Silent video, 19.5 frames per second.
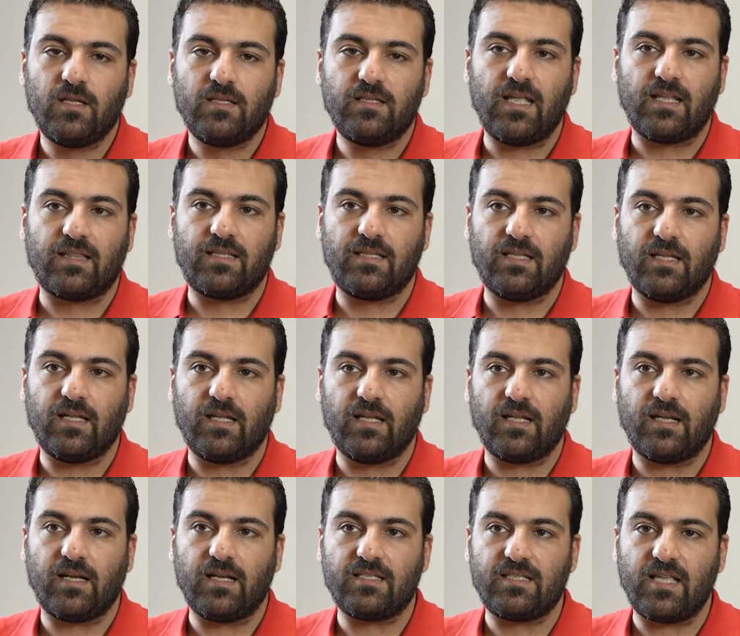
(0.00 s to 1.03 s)
that
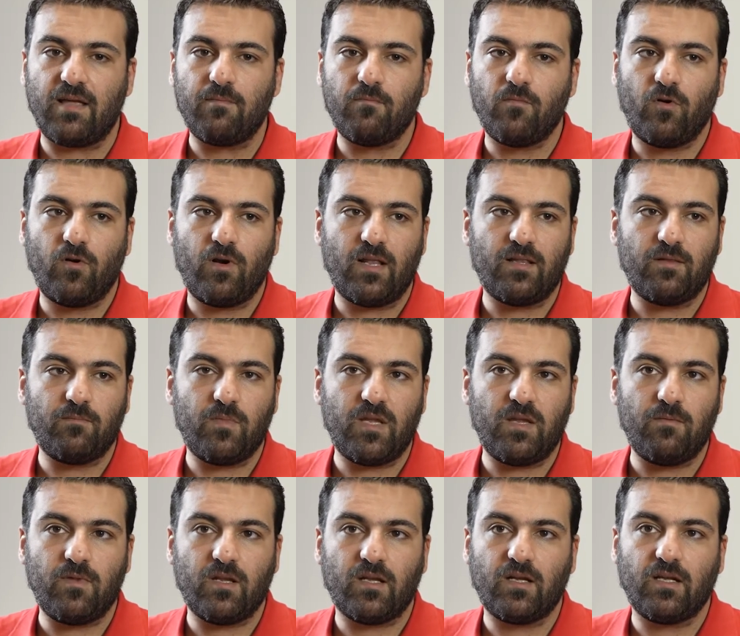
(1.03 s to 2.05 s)
resemble and
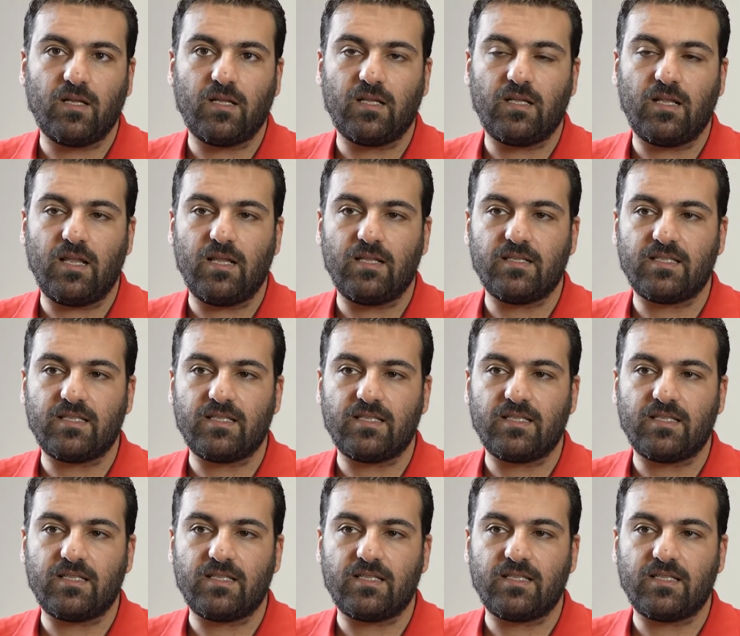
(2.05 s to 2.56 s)
mimic in